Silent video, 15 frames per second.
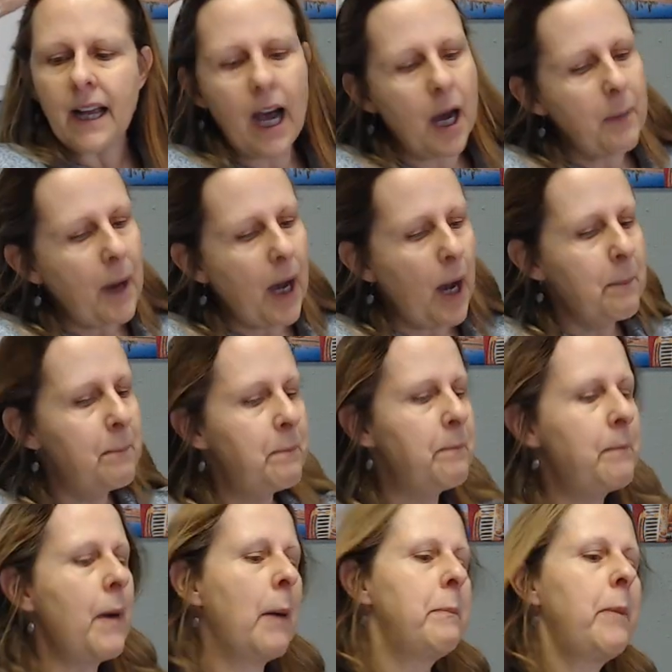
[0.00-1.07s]
Um, a,
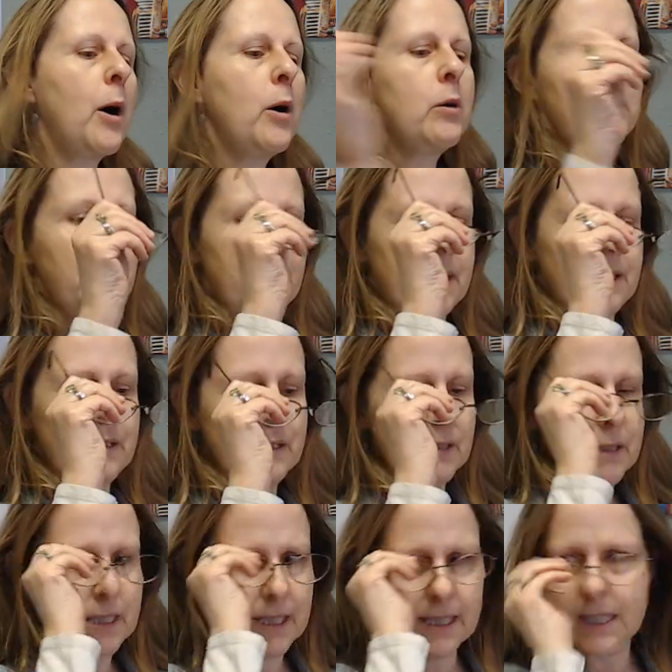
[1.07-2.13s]
a boatman,
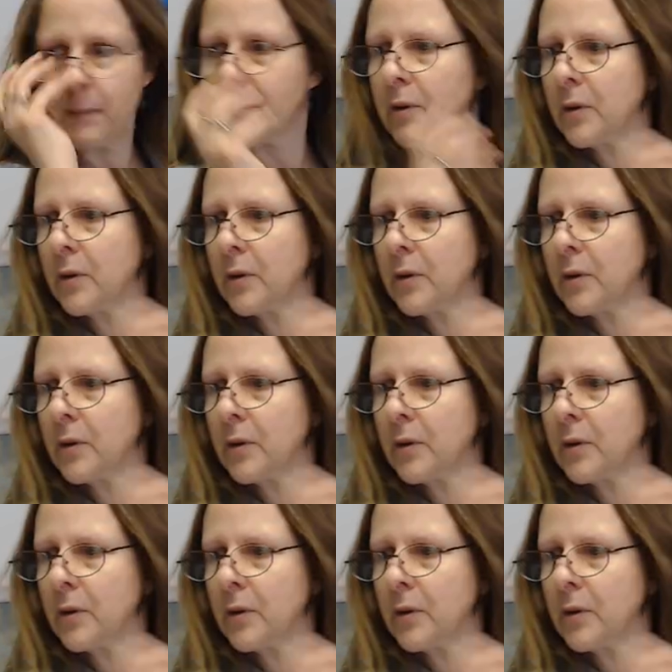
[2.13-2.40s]
skip